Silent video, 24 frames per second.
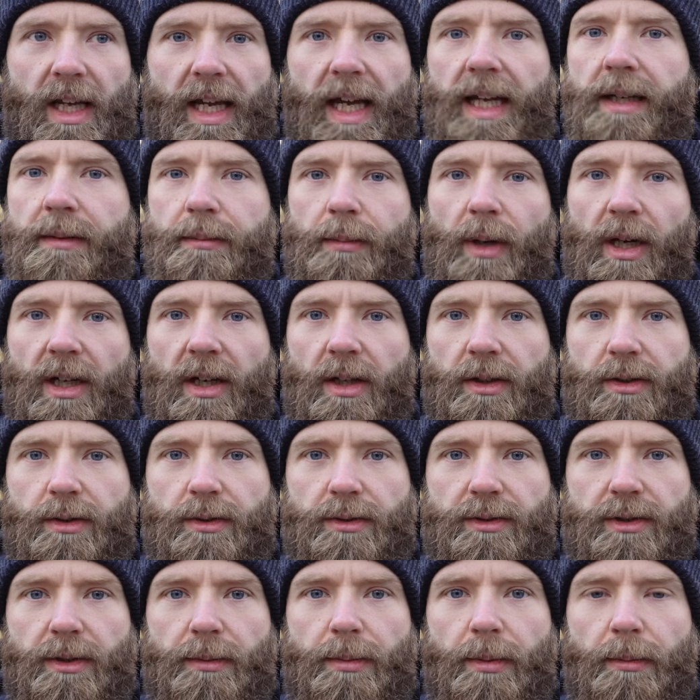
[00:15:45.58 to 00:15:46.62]
in my
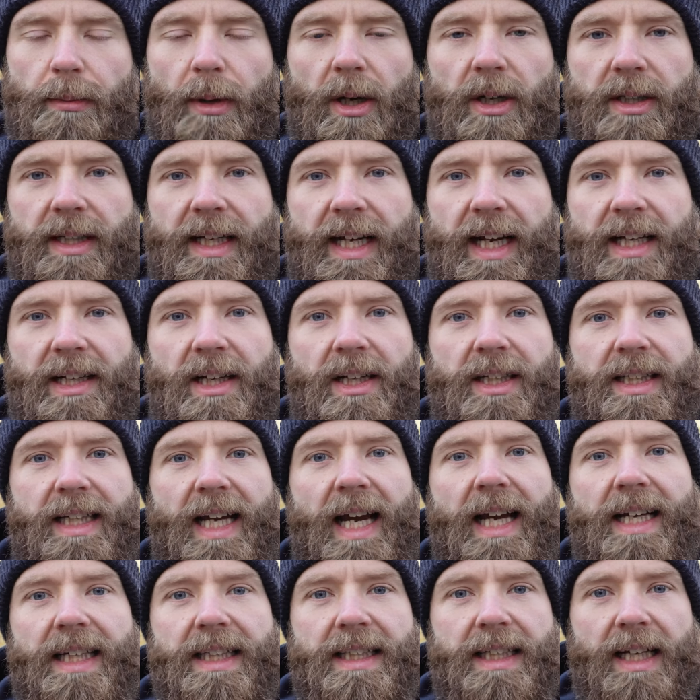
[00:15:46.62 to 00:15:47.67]
local supermarket and I
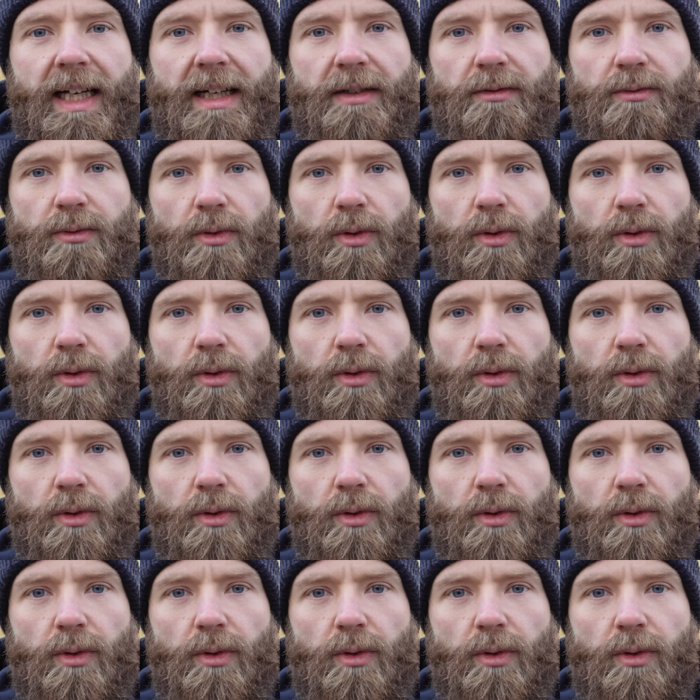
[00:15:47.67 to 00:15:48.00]
can get